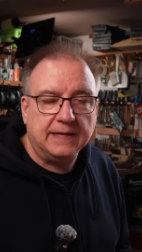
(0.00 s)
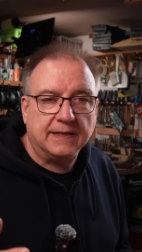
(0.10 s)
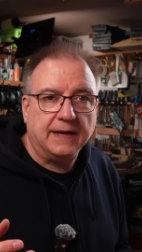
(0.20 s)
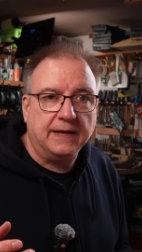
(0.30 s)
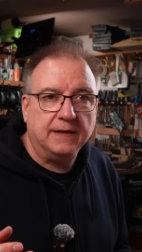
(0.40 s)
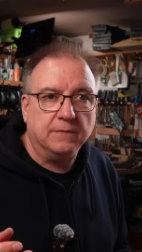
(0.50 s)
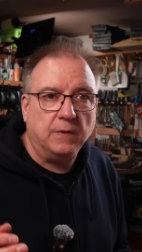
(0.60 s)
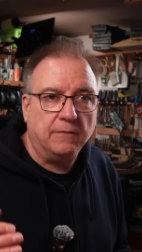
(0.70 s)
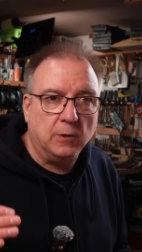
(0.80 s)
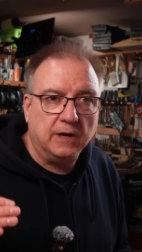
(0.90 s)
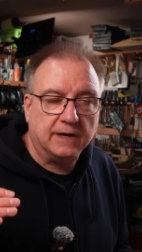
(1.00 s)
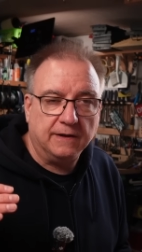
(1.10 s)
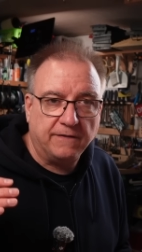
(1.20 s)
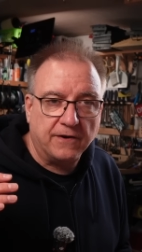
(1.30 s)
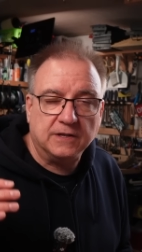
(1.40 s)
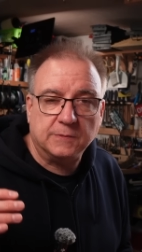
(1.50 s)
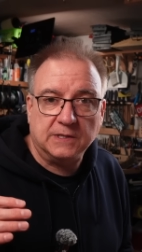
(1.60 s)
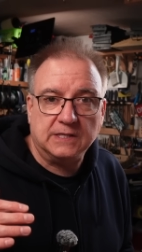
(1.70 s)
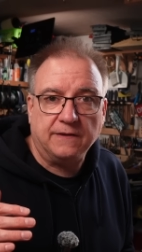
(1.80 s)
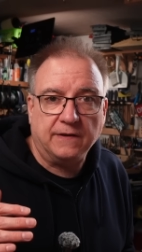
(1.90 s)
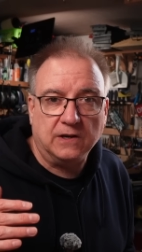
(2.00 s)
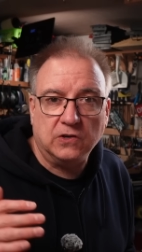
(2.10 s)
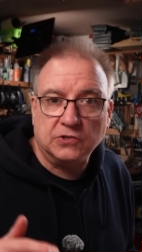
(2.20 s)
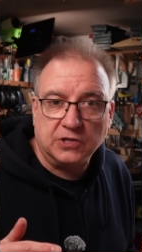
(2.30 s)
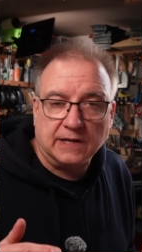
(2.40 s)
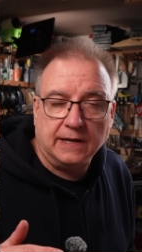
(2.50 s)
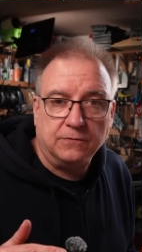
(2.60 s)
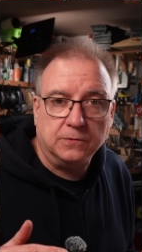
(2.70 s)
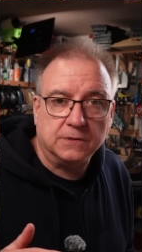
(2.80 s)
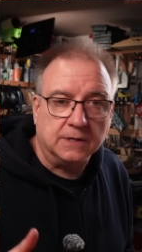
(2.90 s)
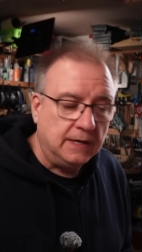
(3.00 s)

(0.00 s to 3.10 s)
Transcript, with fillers: They work at very specific logic levels.